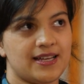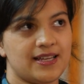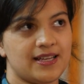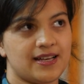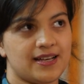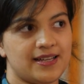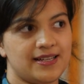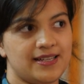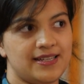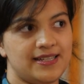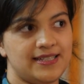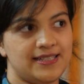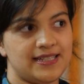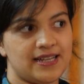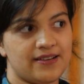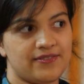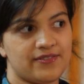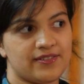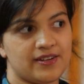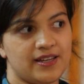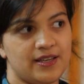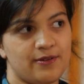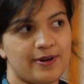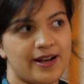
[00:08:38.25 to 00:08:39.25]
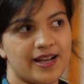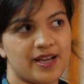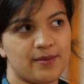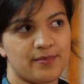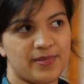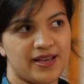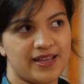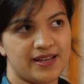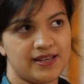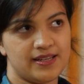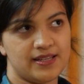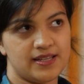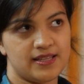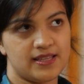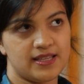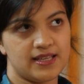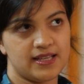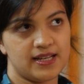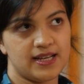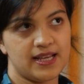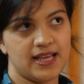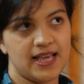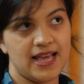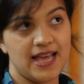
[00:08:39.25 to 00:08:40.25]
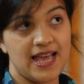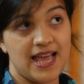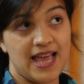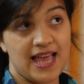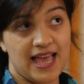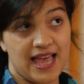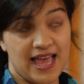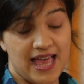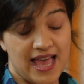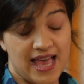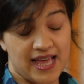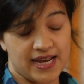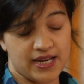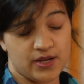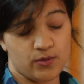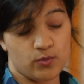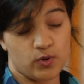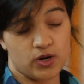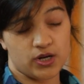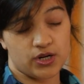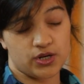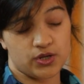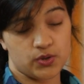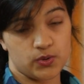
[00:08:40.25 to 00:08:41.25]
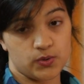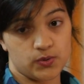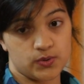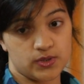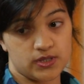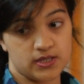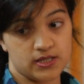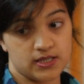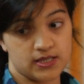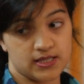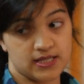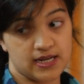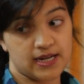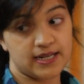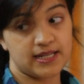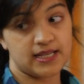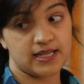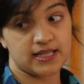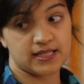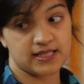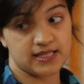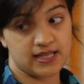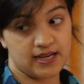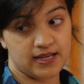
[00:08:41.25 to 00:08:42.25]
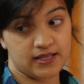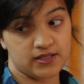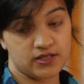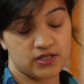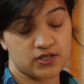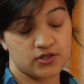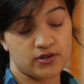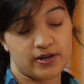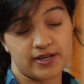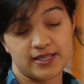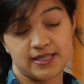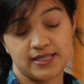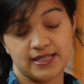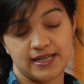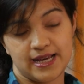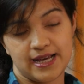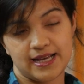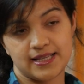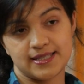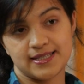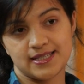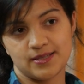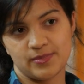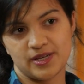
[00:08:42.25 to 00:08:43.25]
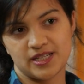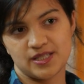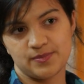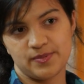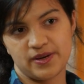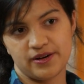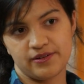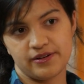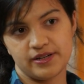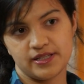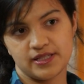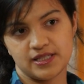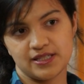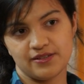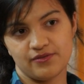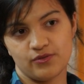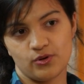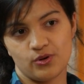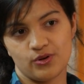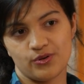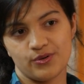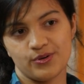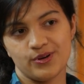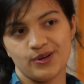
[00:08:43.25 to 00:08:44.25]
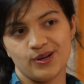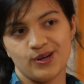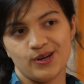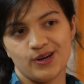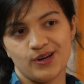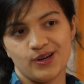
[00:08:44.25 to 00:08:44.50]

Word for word: I, I definitely recommend that anyone who's studying science tries to get some experience of what